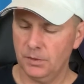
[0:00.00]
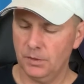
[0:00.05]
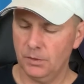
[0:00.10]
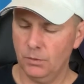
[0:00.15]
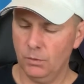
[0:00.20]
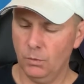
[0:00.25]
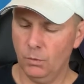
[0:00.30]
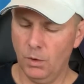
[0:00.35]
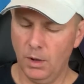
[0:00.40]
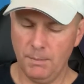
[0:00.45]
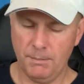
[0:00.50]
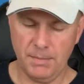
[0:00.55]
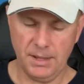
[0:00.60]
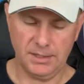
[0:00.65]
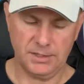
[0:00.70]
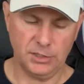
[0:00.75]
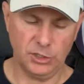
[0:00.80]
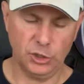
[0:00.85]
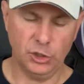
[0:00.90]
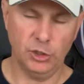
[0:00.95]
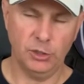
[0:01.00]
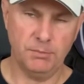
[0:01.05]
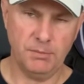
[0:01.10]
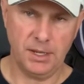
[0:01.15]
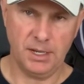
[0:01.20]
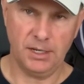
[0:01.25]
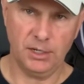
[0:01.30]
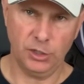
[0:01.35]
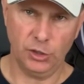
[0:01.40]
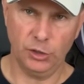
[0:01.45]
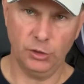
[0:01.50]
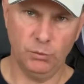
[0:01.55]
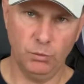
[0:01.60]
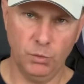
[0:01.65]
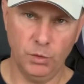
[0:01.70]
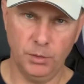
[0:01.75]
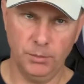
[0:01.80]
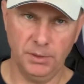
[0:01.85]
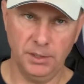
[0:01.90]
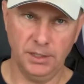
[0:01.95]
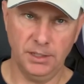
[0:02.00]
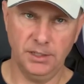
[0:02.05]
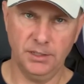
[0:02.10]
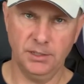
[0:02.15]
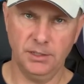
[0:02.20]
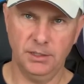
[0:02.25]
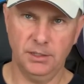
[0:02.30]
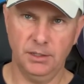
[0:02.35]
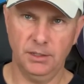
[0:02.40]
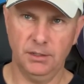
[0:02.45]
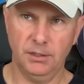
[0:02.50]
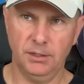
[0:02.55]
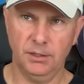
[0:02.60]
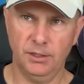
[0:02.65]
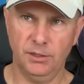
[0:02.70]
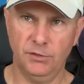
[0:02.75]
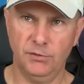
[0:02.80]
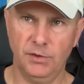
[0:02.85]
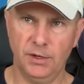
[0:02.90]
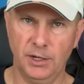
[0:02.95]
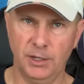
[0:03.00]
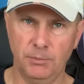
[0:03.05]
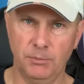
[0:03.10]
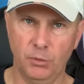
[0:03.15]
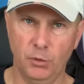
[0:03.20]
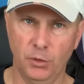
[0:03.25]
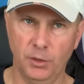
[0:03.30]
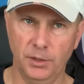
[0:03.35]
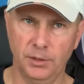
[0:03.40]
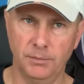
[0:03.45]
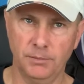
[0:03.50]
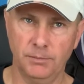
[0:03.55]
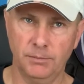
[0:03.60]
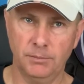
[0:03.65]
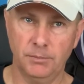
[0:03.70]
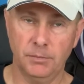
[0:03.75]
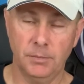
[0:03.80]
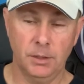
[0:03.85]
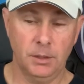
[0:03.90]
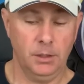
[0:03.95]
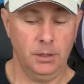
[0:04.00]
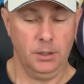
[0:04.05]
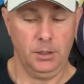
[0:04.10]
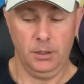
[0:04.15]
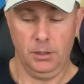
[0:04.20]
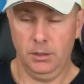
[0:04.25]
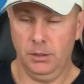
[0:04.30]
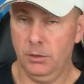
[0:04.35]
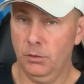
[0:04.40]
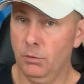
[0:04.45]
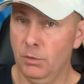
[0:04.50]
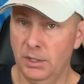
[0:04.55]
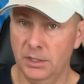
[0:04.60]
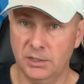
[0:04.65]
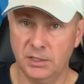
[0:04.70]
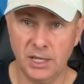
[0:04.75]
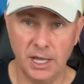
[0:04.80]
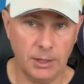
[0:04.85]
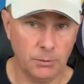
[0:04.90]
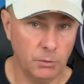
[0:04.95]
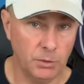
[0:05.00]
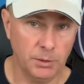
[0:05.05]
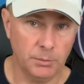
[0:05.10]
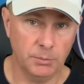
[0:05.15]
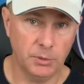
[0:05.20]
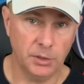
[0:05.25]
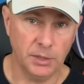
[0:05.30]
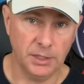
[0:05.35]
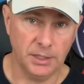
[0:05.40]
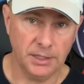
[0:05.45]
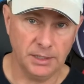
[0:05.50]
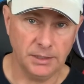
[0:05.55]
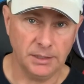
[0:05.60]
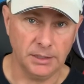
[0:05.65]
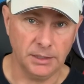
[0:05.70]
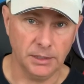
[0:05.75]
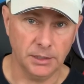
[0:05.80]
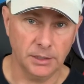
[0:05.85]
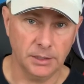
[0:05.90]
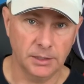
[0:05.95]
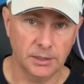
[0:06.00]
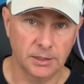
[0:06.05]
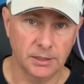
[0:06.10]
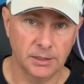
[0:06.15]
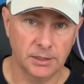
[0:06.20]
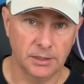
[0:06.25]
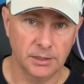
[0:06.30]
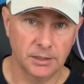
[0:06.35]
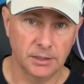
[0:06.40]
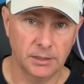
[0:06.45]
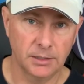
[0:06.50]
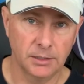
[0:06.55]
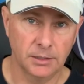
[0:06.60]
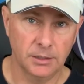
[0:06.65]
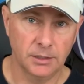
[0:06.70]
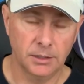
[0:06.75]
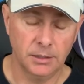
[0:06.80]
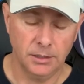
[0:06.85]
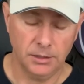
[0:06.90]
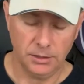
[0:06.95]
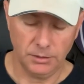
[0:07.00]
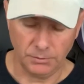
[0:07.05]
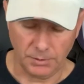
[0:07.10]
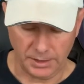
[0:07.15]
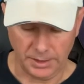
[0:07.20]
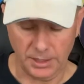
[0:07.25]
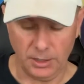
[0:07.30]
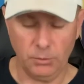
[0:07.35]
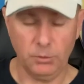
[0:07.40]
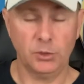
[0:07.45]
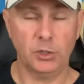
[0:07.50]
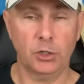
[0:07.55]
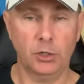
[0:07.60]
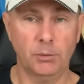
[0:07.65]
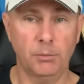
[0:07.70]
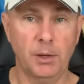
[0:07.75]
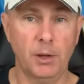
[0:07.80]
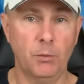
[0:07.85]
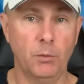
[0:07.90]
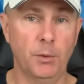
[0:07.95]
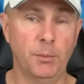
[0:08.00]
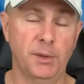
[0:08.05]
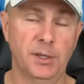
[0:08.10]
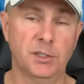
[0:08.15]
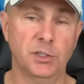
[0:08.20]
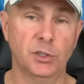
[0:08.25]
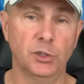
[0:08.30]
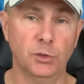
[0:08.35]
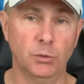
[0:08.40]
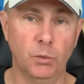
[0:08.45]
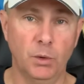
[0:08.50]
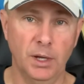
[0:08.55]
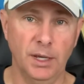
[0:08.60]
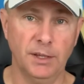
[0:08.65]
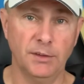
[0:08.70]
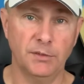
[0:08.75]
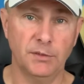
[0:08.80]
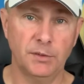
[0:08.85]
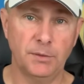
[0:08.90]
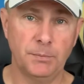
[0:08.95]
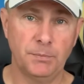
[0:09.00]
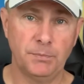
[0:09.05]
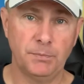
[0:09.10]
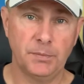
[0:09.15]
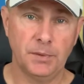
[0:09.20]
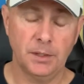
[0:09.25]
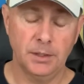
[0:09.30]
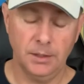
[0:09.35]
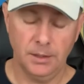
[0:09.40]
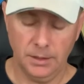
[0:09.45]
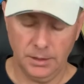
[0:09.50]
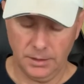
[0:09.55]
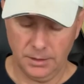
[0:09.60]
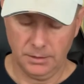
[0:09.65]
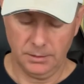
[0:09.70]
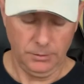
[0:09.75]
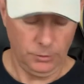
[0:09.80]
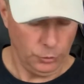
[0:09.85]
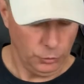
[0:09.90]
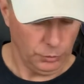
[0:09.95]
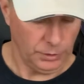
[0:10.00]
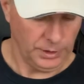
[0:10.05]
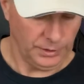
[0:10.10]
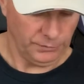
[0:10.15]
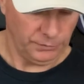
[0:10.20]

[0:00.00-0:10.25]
what makes a good man and a good woman is very important. Otherwise, God wouldn't put it in here. Right now, we're talking about what makes a good wife, who can